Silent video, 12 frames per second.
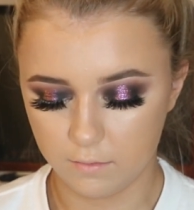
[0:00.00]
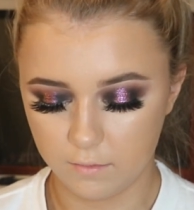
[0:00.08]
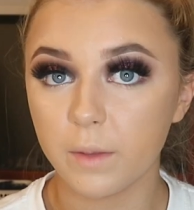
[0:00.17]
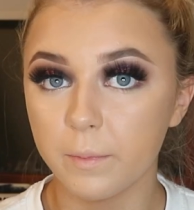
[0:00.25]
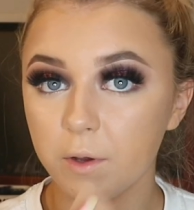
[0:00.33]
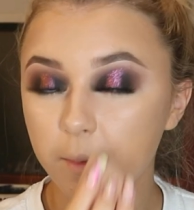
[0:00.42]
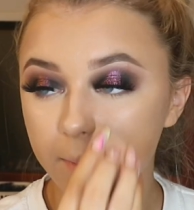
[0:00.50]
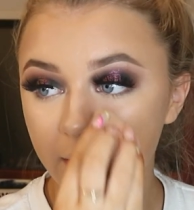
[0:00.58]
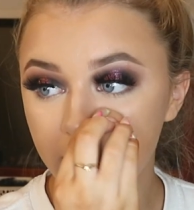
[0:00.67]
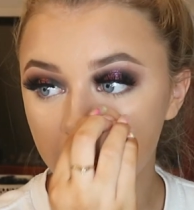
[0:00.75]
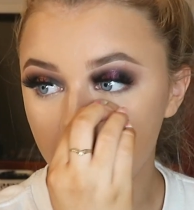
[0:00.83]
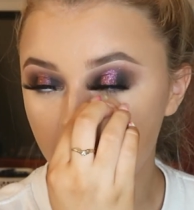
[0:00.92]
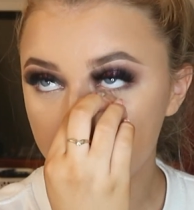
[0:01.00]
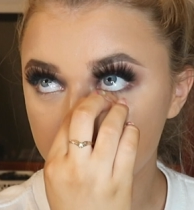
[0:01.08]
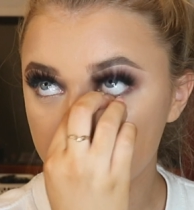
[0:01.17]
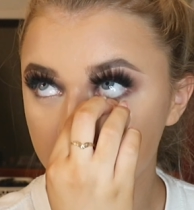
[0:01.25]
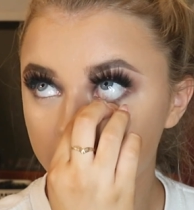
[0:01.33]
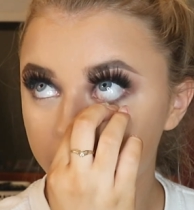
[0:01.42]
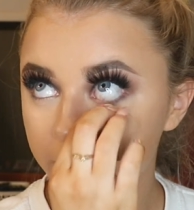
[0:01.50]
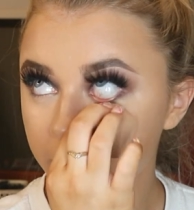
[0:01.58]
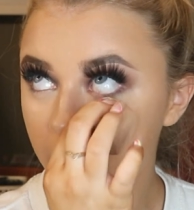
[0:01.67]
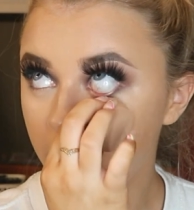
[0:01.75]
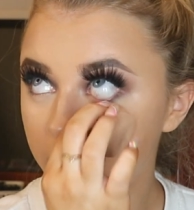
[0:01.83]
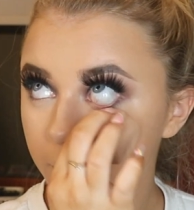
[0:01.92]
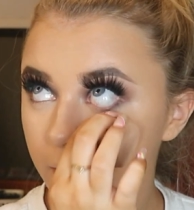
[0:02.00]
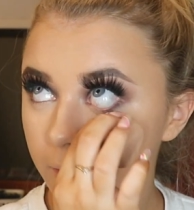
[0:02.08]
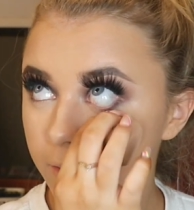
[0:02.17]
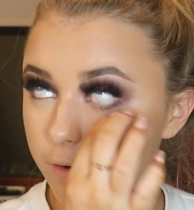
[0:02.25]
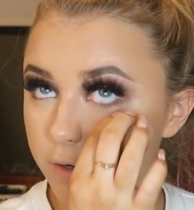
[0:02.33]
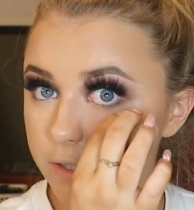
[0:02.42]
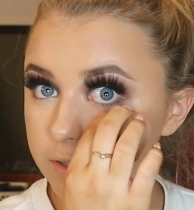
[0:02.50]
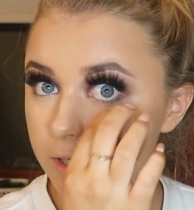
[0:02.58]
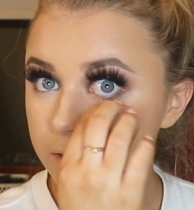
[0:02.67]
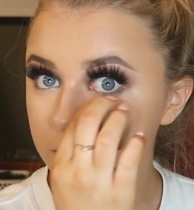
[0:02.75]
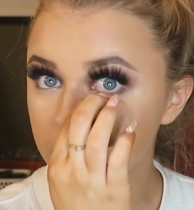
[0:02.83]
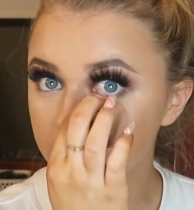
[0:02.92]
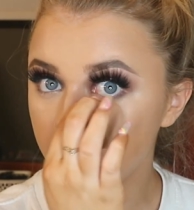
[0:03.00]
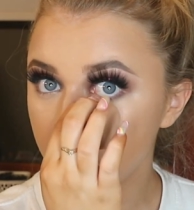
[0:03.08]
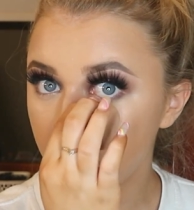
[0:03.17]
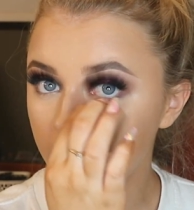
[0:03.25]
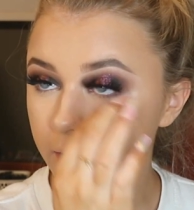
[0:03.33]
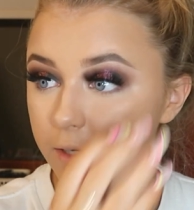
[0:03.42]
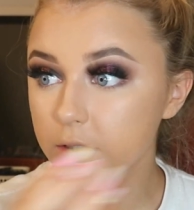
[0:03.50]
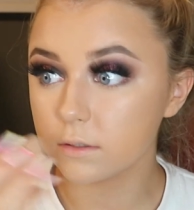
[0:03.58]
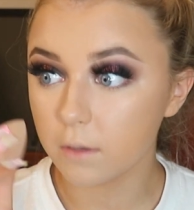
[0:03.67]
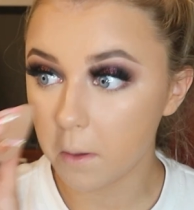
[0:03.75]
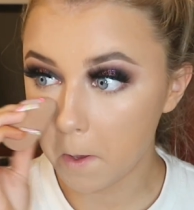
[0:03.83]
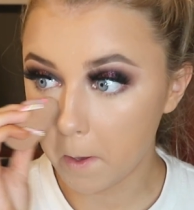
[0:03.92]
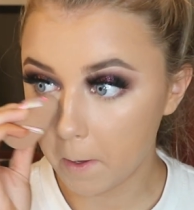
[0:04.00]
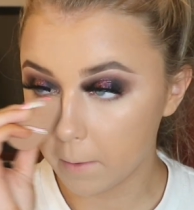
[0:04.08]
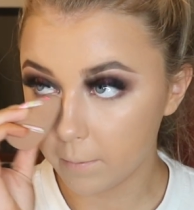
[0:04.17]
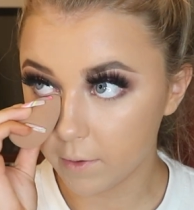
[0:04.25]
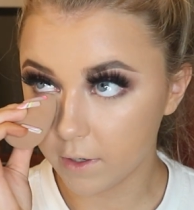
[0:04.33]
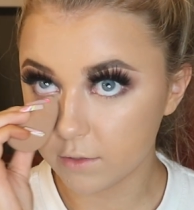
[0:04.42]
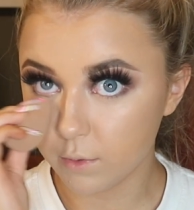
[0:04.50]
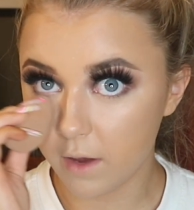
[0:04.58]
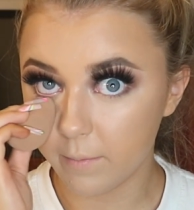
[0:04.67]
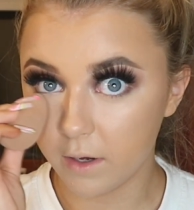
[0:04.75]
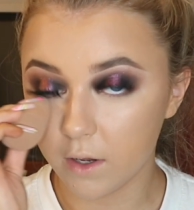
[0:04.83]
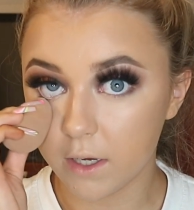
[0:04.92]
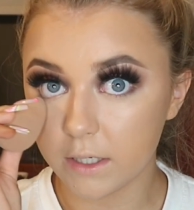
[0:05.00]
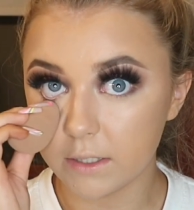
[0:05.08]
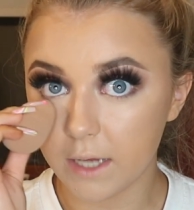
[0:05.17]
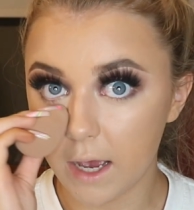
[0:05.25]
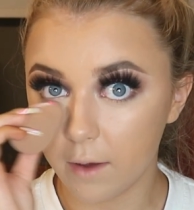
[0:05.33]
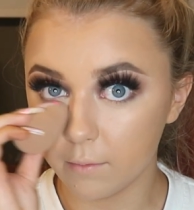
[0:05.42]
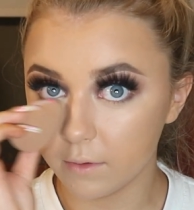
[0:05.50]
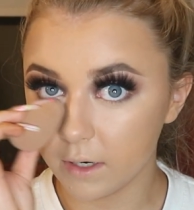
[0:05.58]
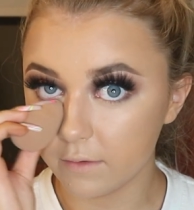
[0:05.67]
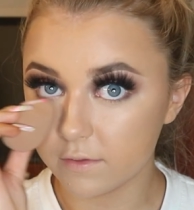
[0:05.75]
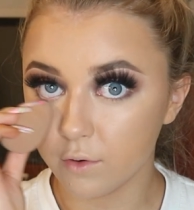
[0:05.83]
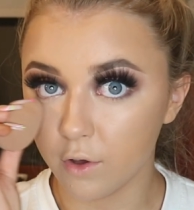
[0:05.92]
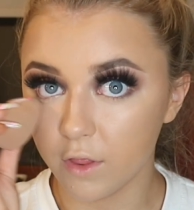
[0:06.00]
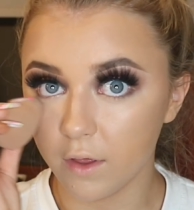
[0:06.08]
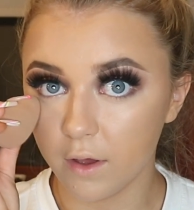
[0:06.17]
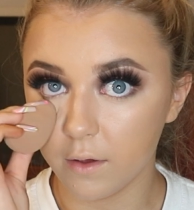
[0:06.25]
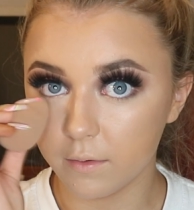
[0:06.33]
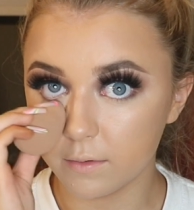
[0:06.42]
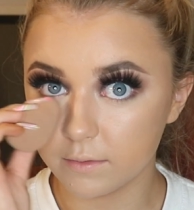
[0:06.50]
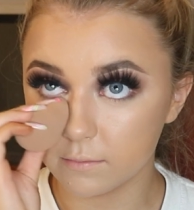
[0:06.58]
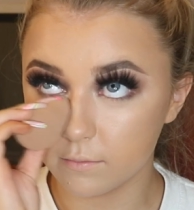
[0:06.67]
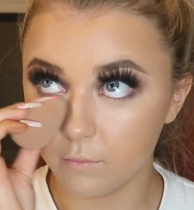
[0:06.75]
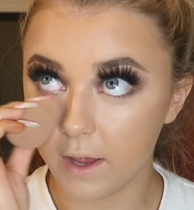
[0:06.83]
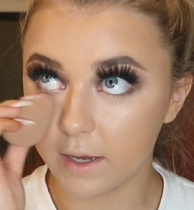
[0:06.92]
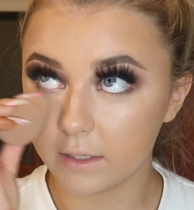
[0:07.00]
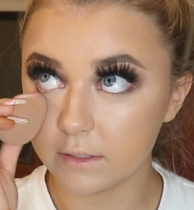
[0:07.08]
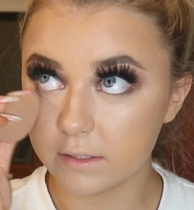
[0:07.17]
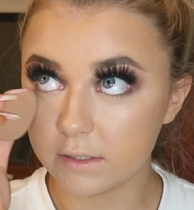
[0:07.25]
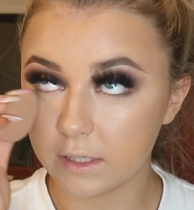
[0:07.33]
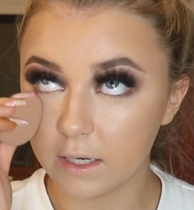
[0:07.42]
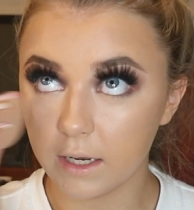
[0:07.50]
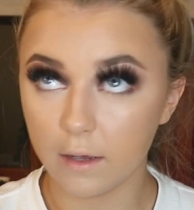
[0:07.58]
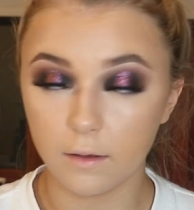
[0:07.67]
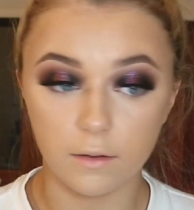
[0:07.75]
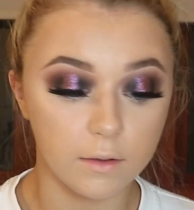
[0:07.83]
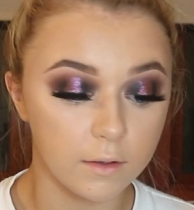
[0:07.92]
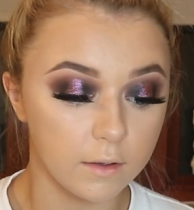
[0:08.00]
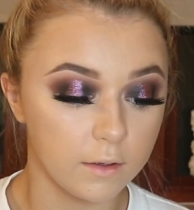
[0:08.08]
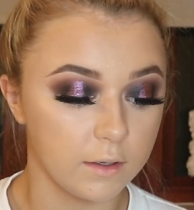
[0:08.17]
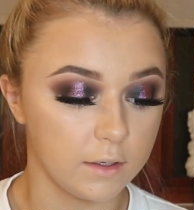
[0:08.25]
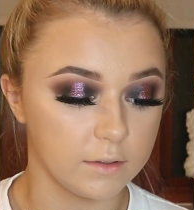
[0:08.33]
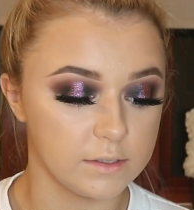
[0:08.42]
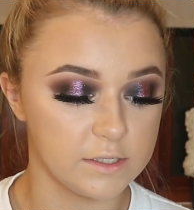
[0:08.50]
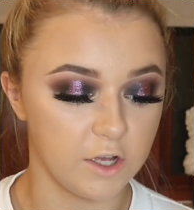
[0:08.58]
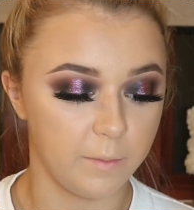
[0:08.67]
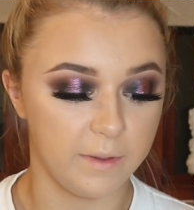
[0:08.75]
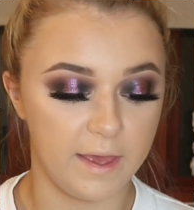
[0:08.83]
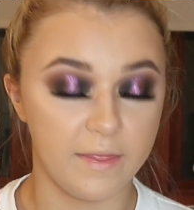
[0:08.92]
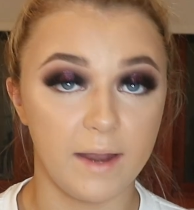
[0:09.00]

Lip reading: For the beauty blender, I'm just gonna pull out the creases under my eyes because where I've been looking down and I've still got the wet concealer, it'll still be there.